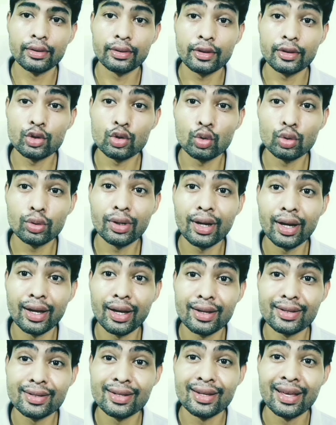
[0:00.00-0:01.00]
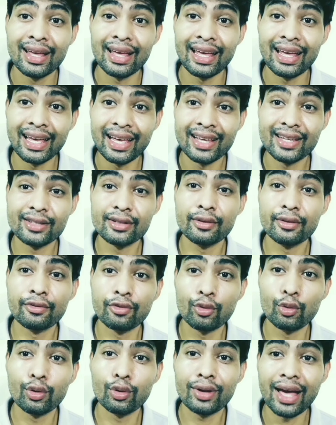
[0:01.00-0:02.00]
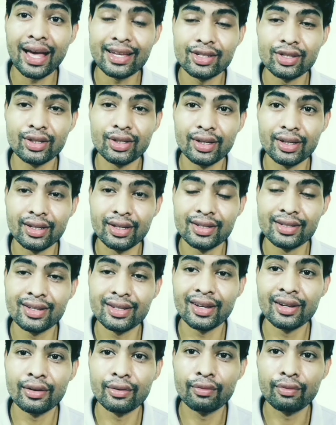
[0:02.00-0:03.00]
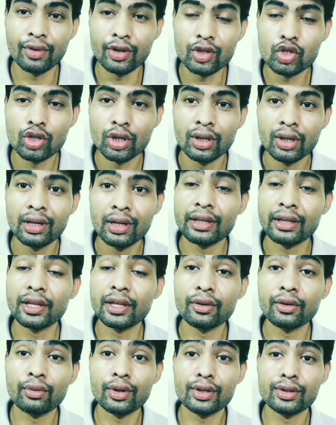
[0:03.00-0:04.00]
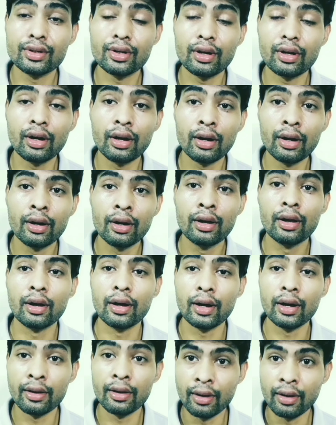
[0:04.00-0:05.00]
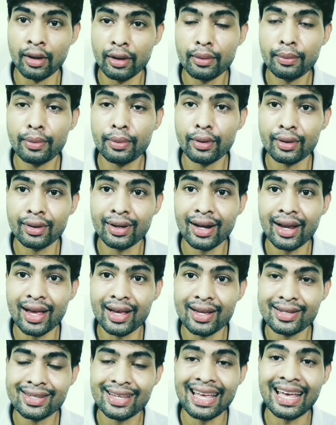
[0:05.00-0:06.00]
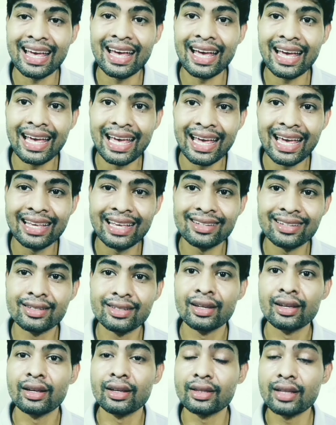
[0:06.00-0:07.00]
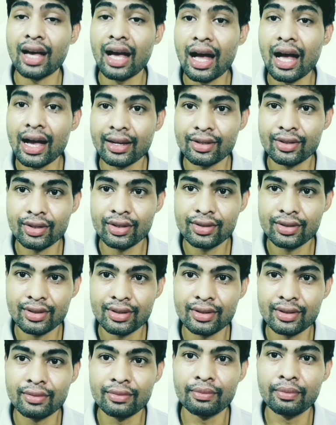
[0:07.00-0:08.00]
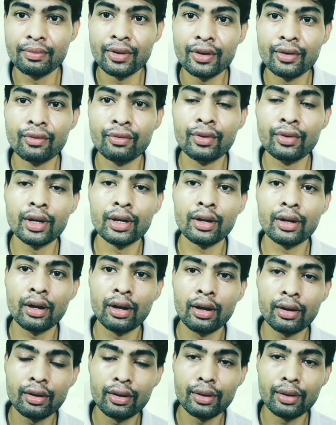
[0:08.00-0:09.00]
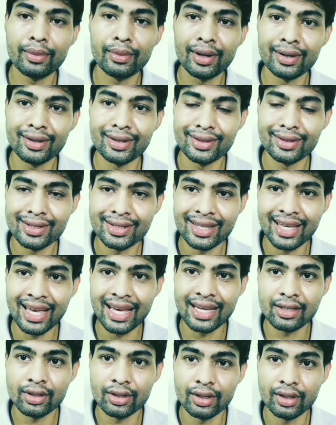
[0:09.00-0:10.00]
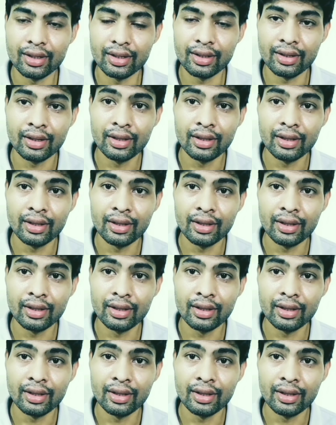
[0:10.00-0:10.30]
The Shudras has the four categories in which there was a labor class and the artisan were come under this category.